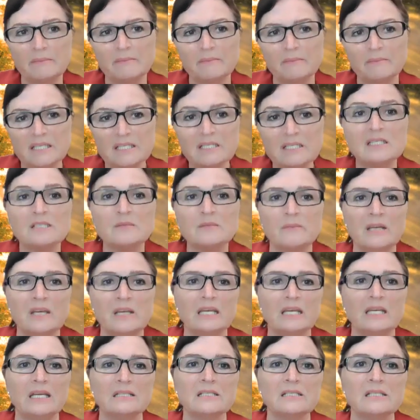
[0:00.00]
business
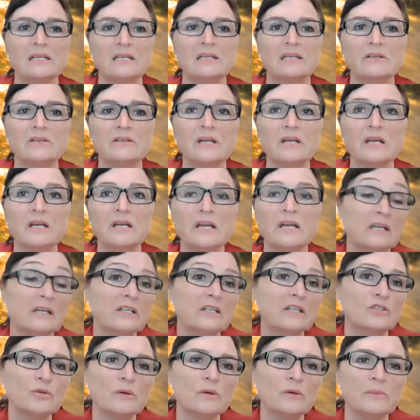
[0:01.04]
meetings that are
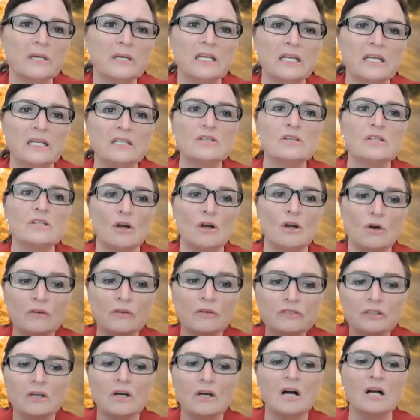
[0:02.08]
contributing to the
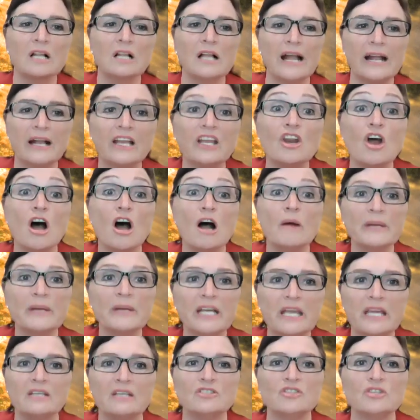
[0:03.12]
overall
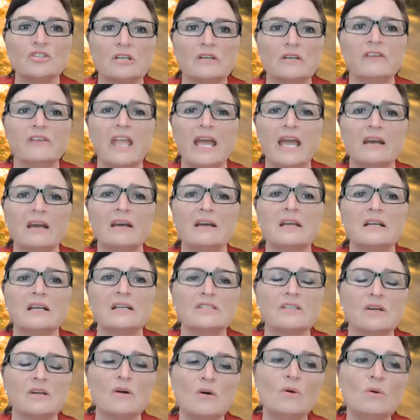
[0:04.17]
economic engine of Canada
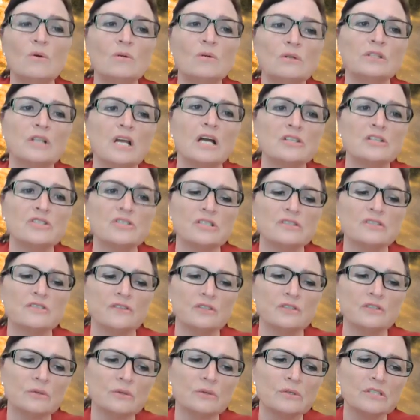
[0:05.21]
as a whole, not just for
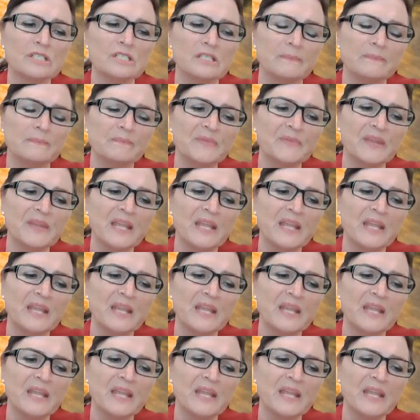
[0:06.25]
tourism.